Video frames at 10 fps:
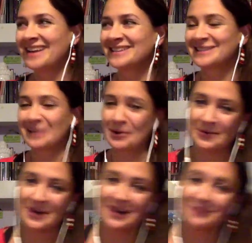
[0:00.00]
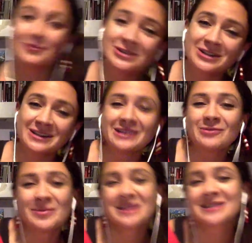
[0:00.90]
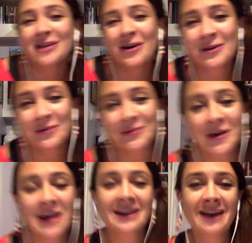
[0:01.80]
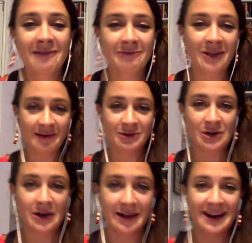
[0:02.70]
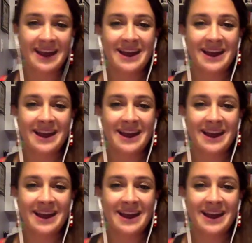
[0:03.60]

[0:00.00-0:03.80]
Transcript: So unfortunately, we missed all the fun of live drawing